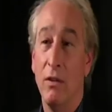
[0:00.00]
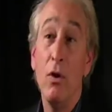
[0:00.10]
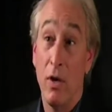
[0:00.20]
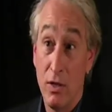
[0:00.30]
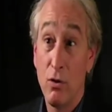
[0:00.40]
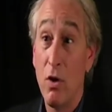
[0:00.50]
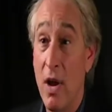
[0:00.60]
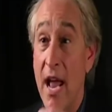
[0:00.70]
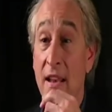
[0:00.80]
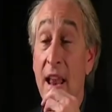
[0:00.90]
No, it's true.
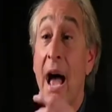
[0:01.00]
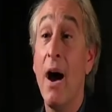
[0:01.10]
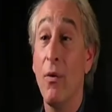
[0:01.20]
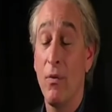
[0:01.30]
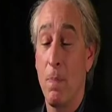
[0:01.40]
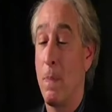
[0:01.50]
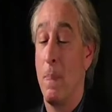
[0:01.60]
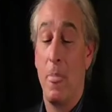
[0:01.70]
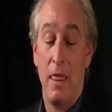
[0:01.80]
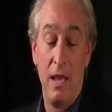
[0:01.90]
Yeah. And now
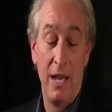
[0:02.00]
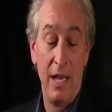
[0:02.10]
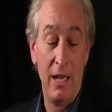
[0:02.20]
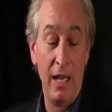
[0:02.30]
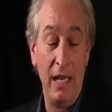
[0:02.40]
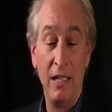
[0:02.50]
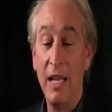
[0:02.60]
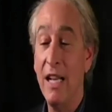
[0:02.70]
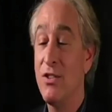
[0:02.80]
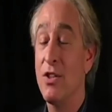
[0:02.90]

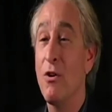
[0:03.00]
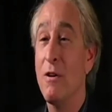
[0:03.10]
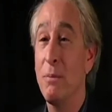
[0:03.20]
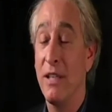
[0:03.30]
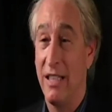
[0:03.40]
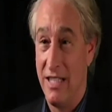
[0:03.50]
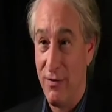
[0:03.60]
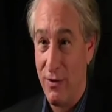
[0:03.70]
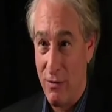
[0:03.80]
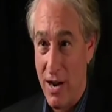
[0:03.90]
it's so completely
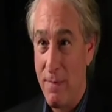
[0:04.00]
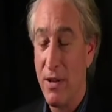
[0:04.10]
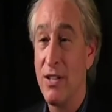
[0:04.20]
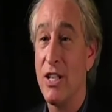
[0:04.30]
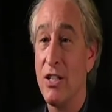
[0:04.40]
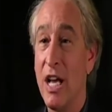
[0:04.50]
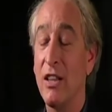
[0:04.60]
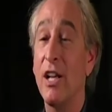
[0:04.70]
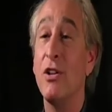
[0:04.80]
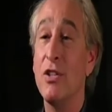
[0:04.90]
different, right? Because it's not
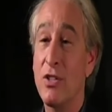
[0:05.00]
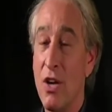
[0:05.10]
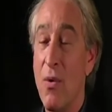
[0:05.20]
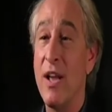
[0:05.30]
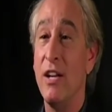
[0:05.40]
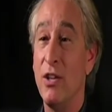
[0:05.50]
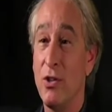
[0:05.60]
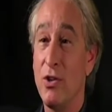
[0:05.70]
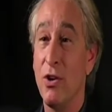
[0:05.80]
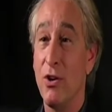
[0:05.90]
like you just go in and you
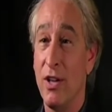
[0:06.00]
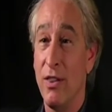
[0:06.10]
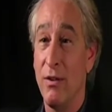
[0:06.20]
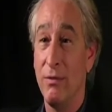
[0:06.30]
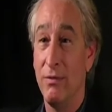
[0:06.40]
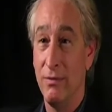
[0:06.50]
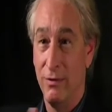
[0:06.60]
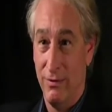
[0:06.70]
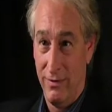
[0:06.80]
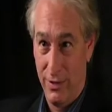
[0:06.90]
turn on the
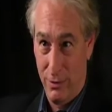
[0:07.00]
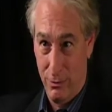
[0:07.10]
little